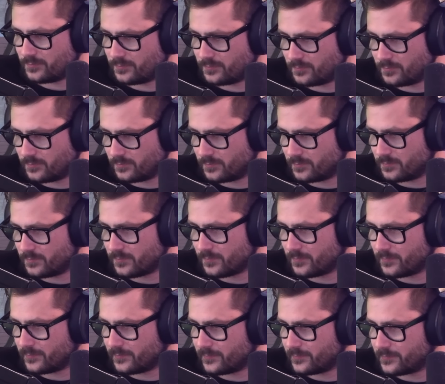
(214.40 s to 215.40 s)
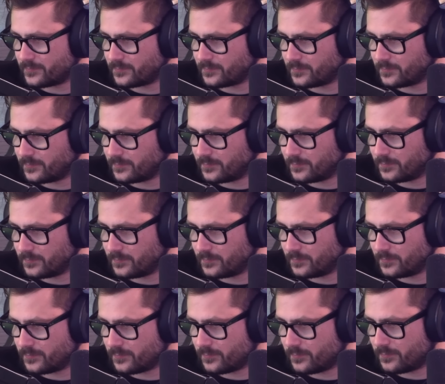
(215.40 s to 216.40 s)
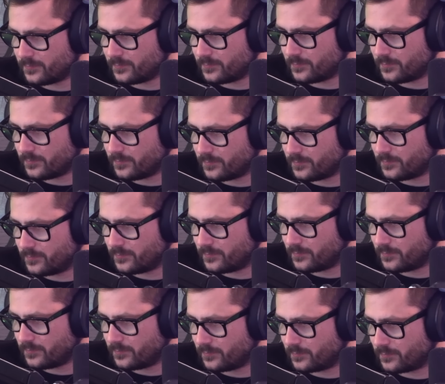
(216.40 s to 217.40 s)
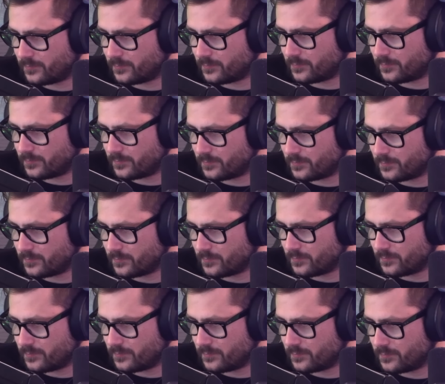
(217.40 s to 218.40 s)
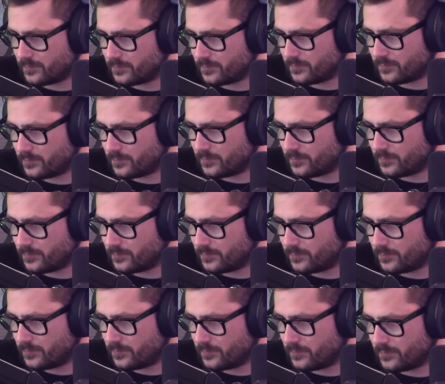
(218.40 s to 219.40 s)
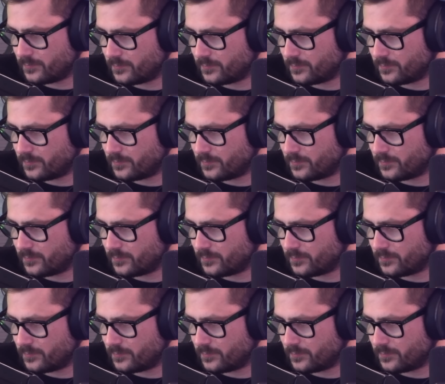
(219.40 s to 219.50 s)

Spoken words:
This person isn't speaking.